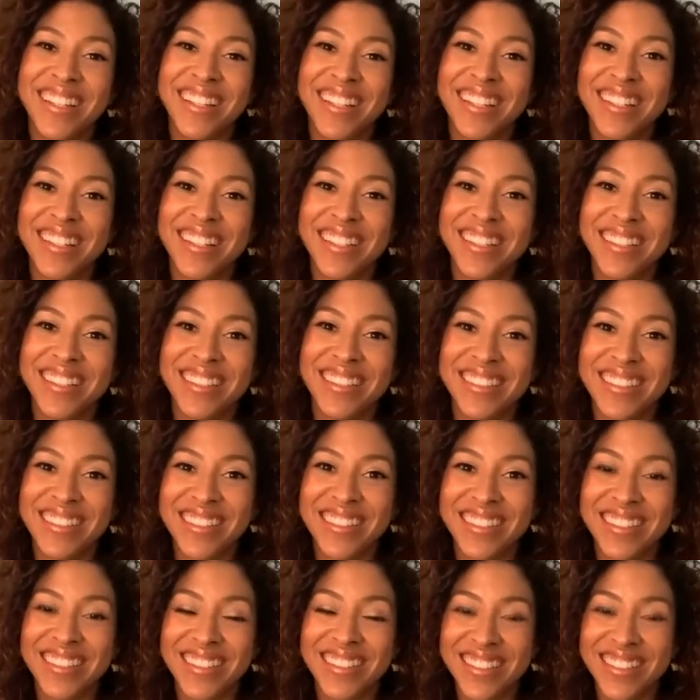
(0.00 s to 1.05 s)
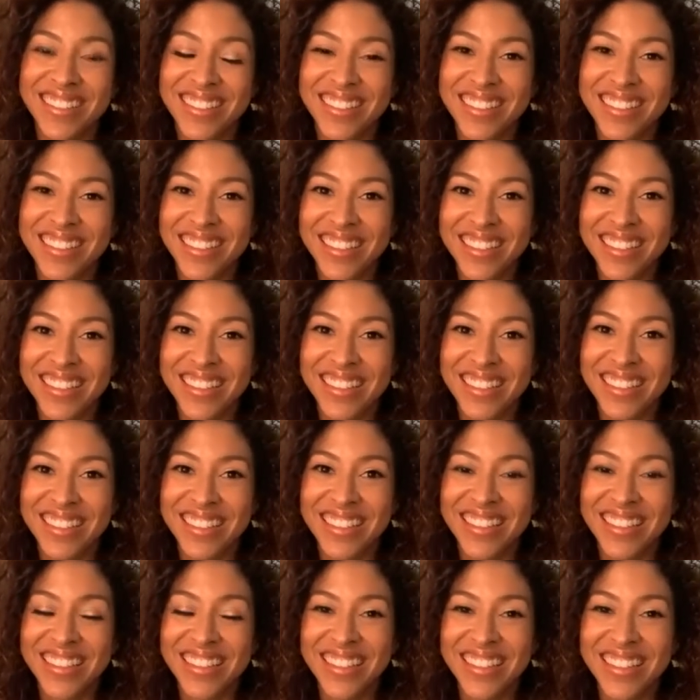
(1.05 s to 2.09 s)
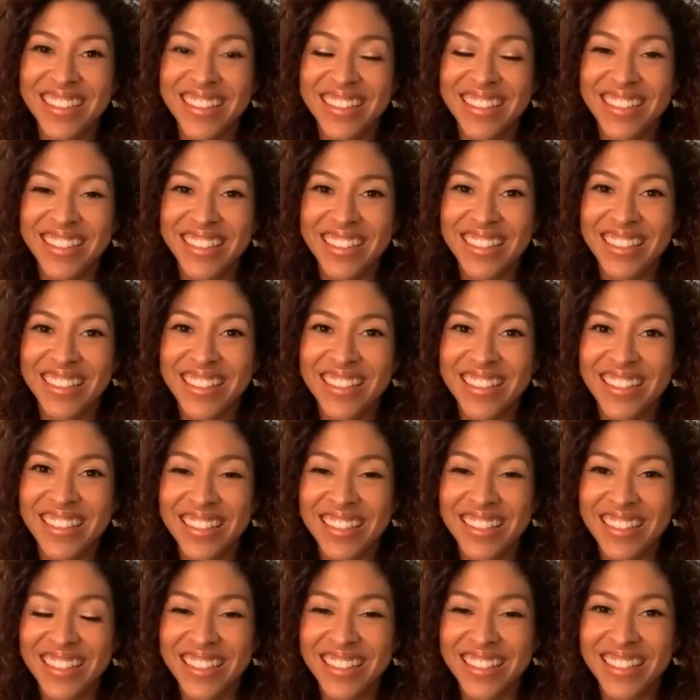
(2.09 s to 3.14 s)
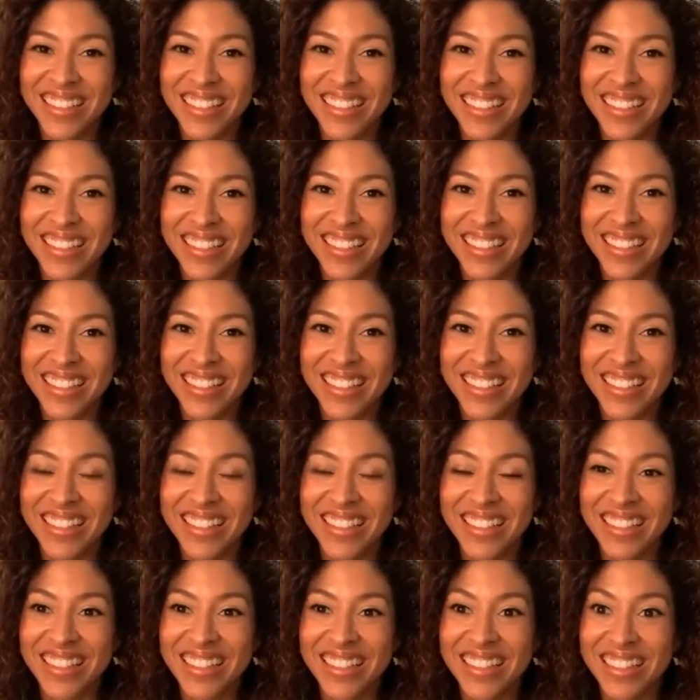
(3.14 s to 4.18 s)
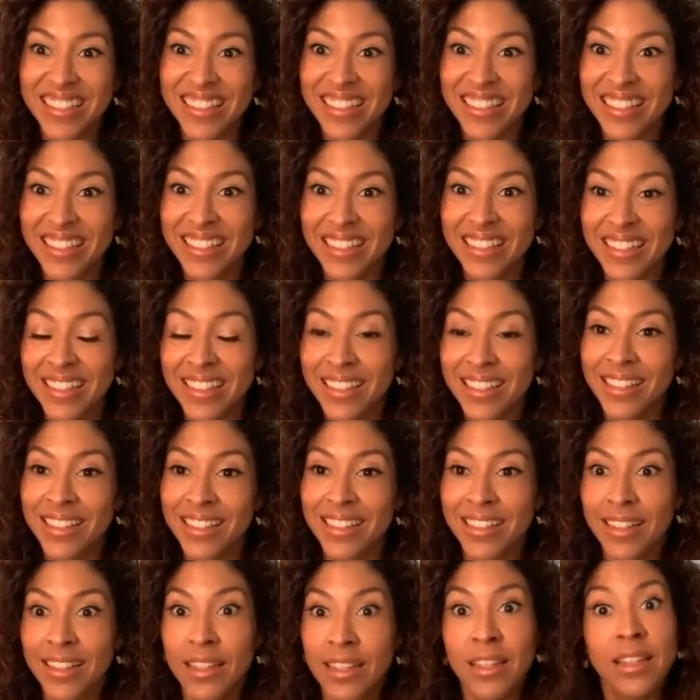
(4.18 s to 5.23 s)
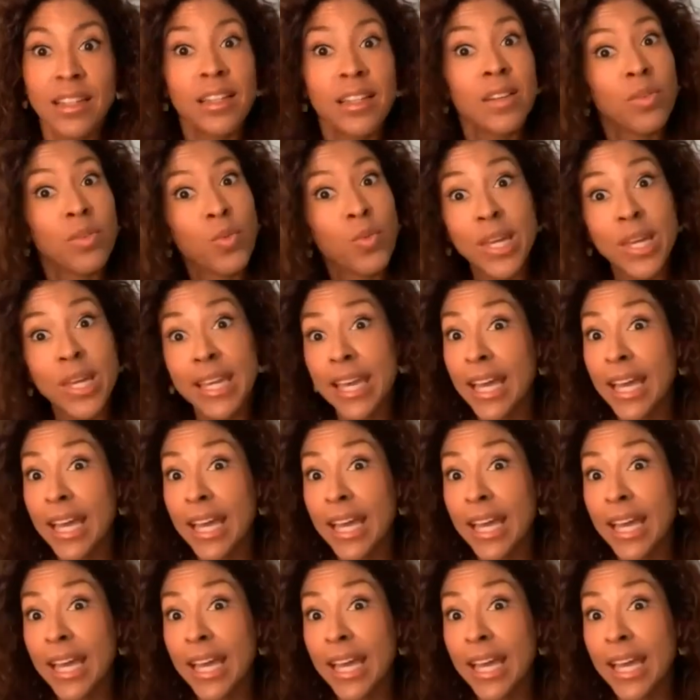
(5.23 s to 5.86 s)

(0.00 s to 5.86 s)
(not speaking)